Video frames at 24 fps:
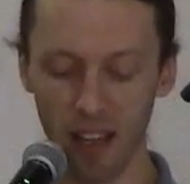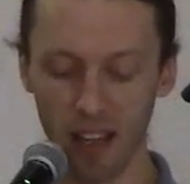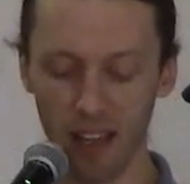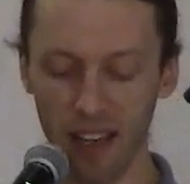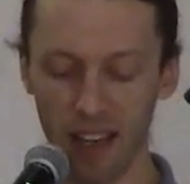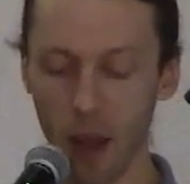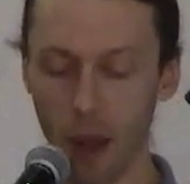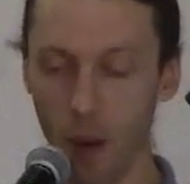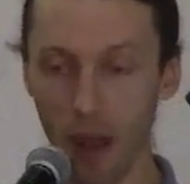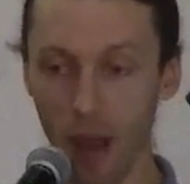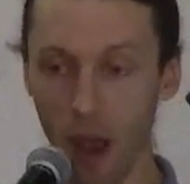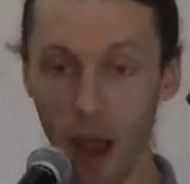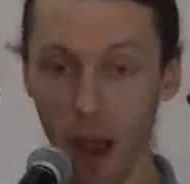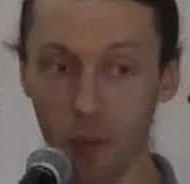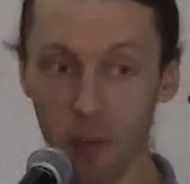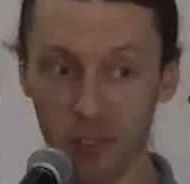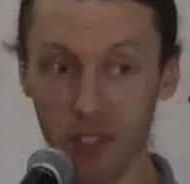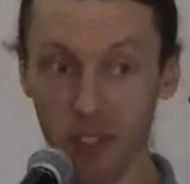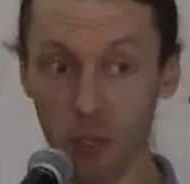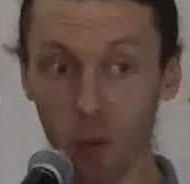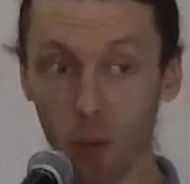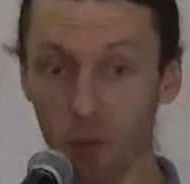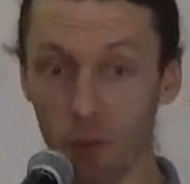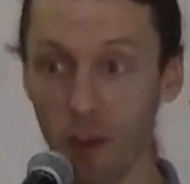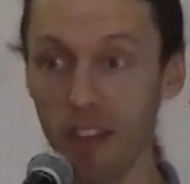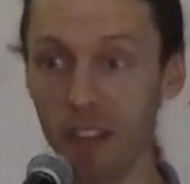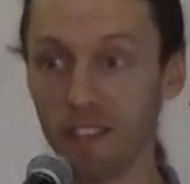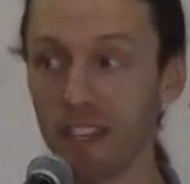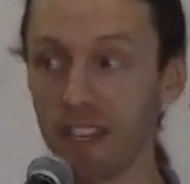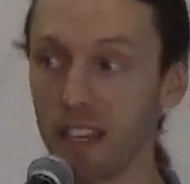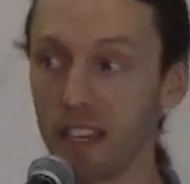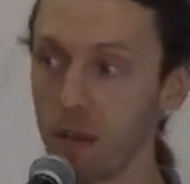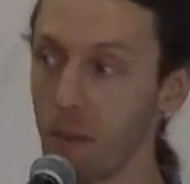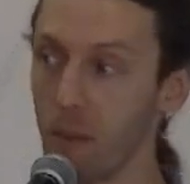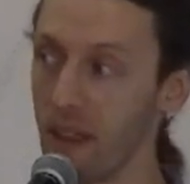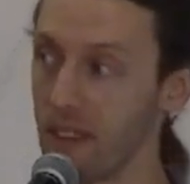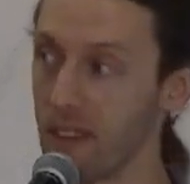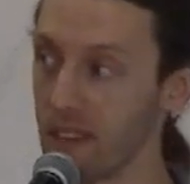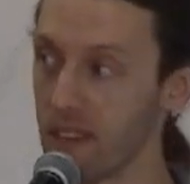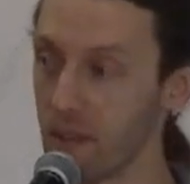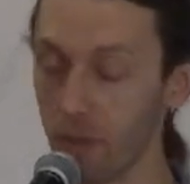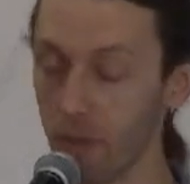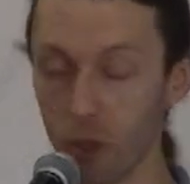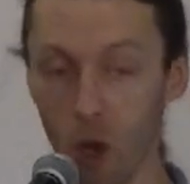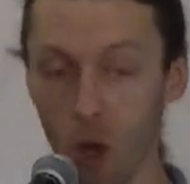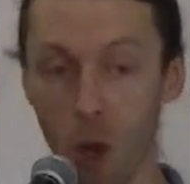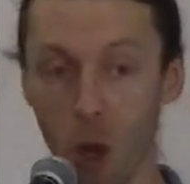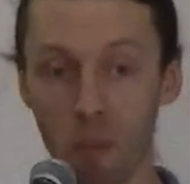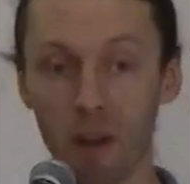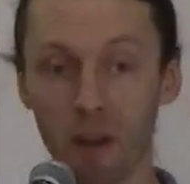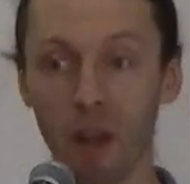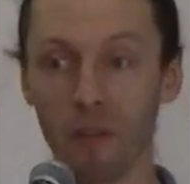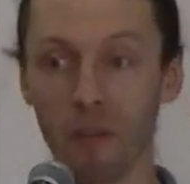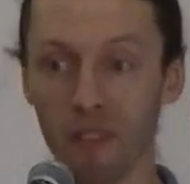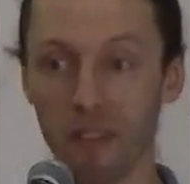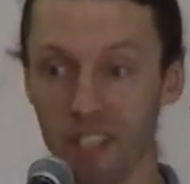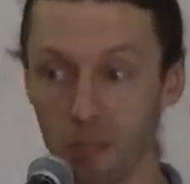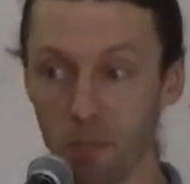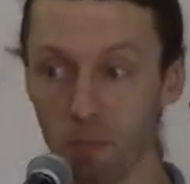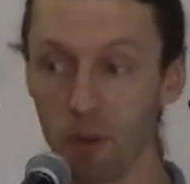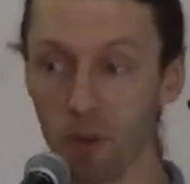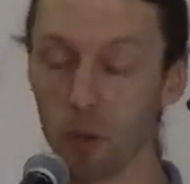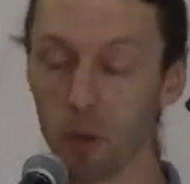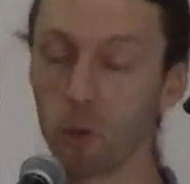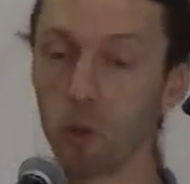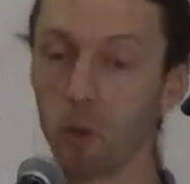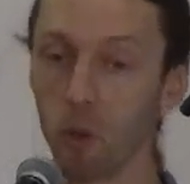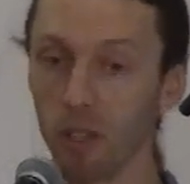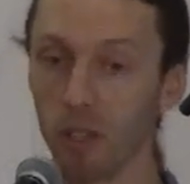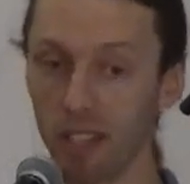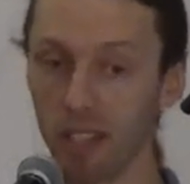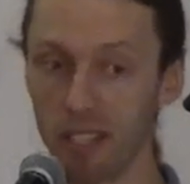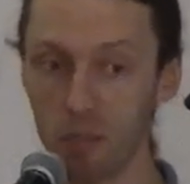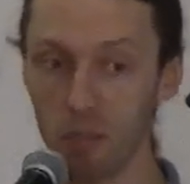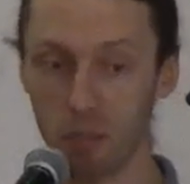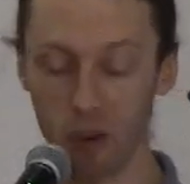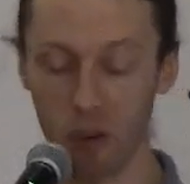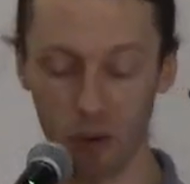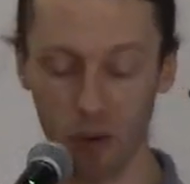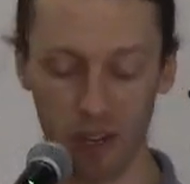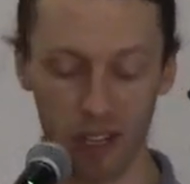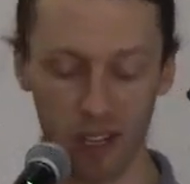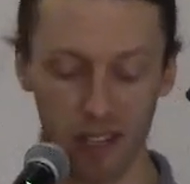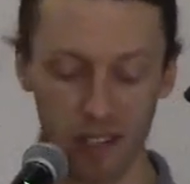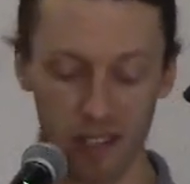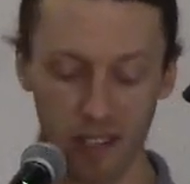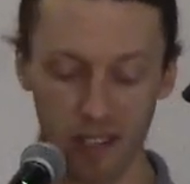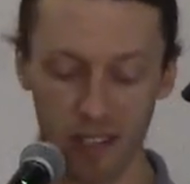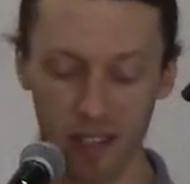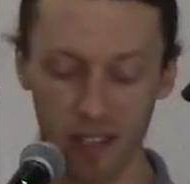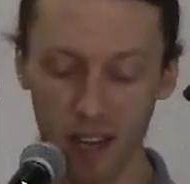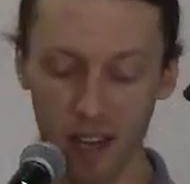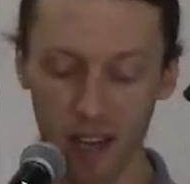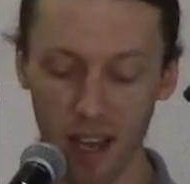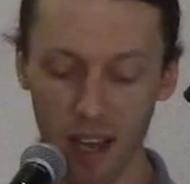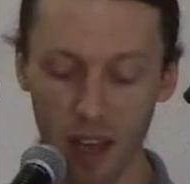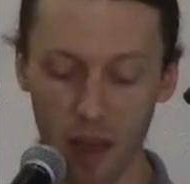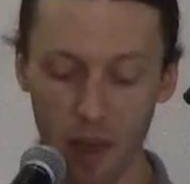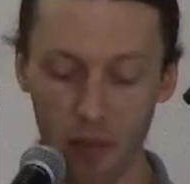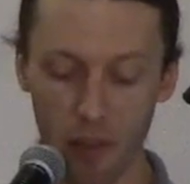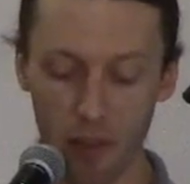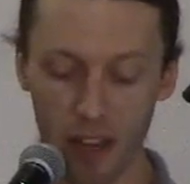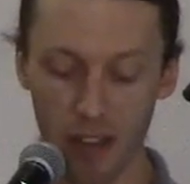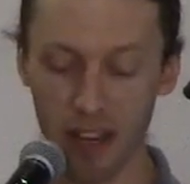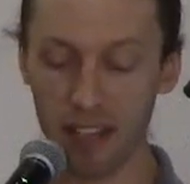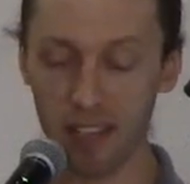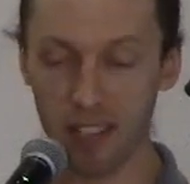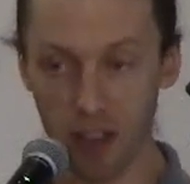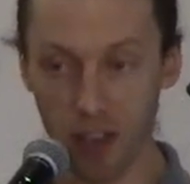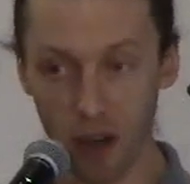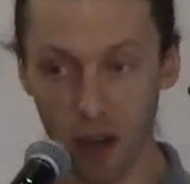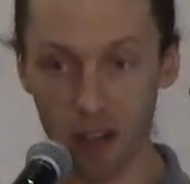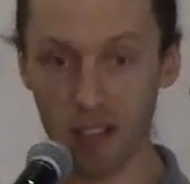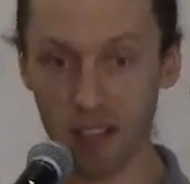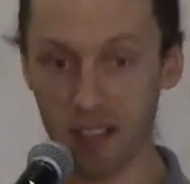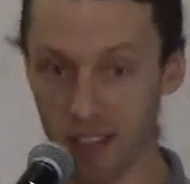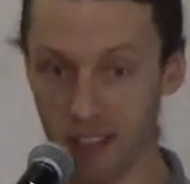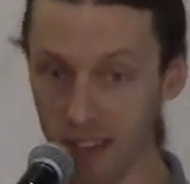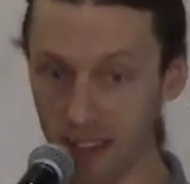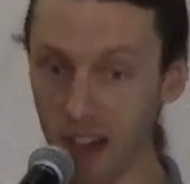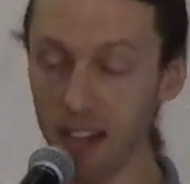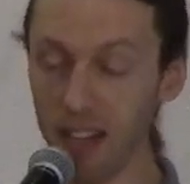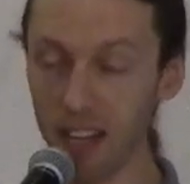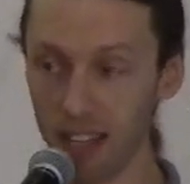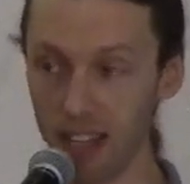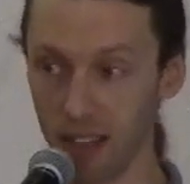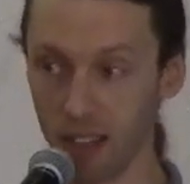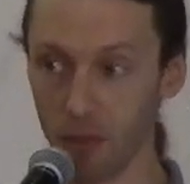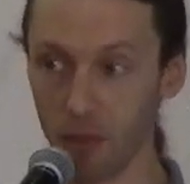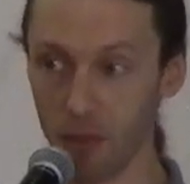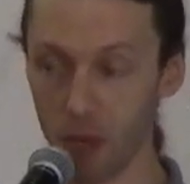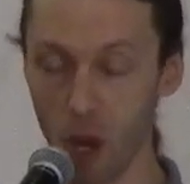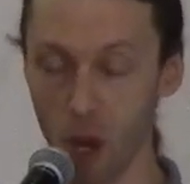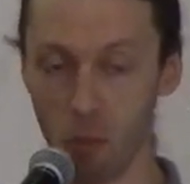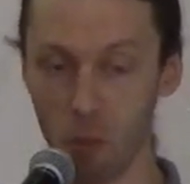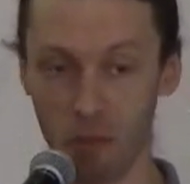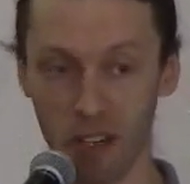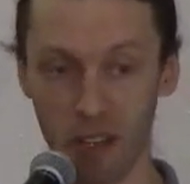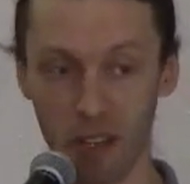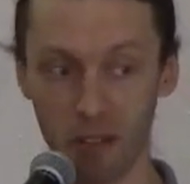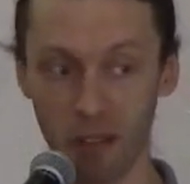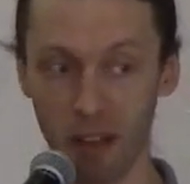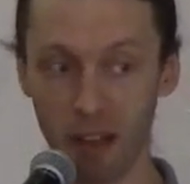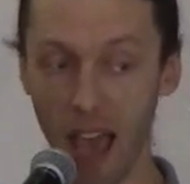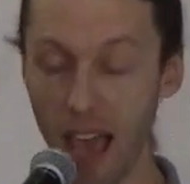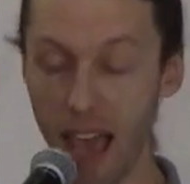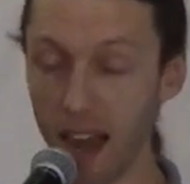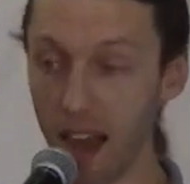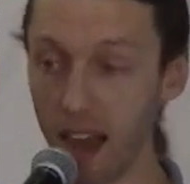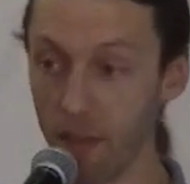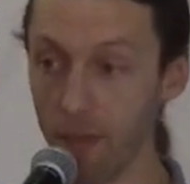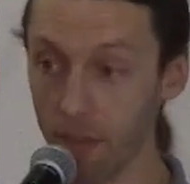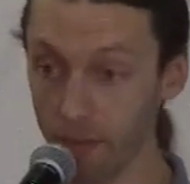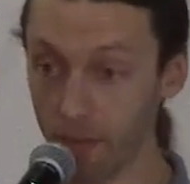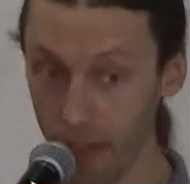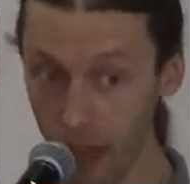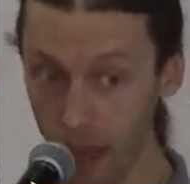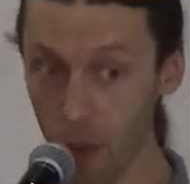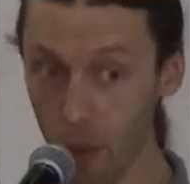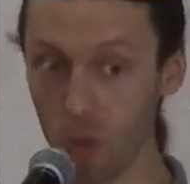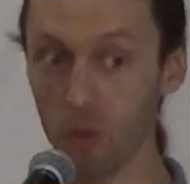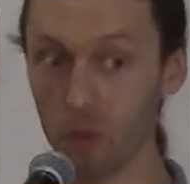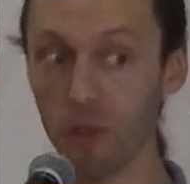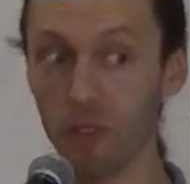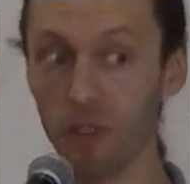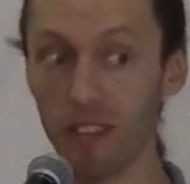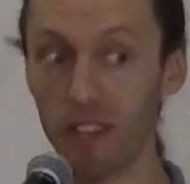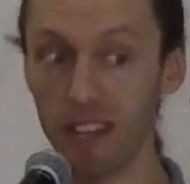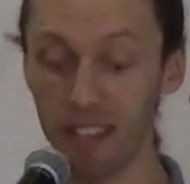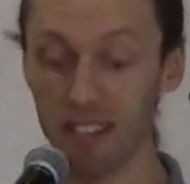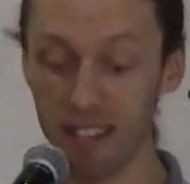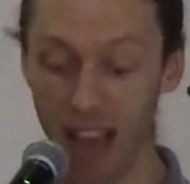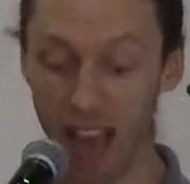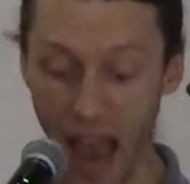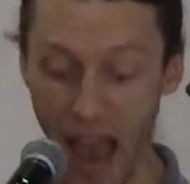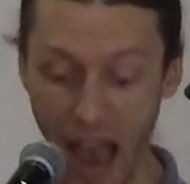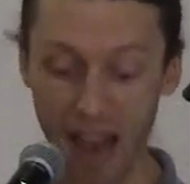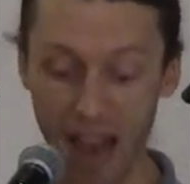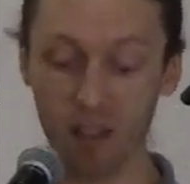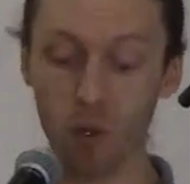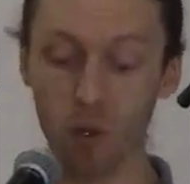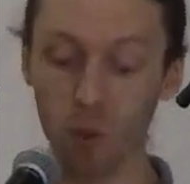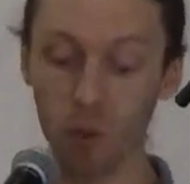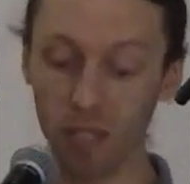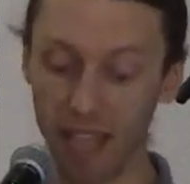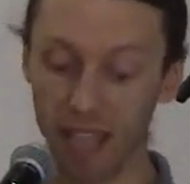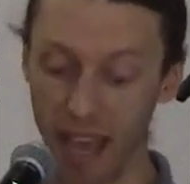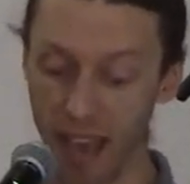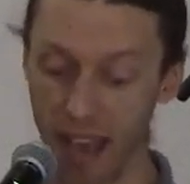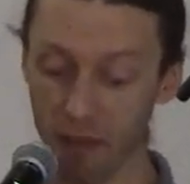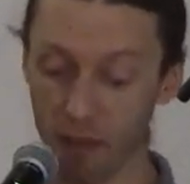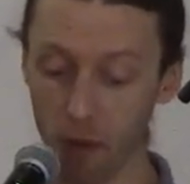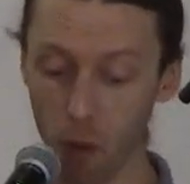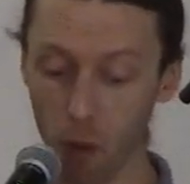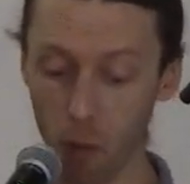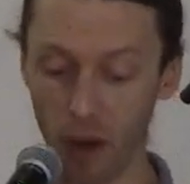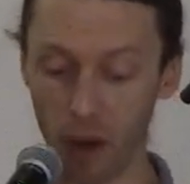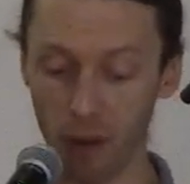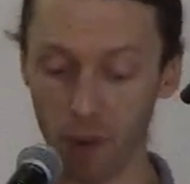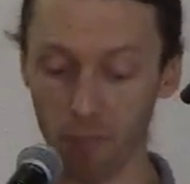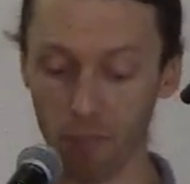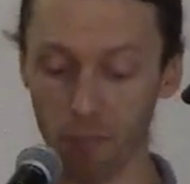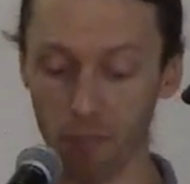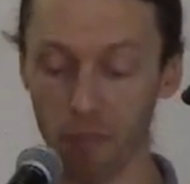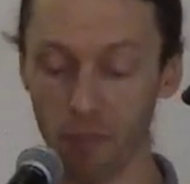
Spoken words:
Now, I was so fascinated by this phenomenon, this spiritual experience, that I started studying the phenomenon, and I found that it's actually everywhere.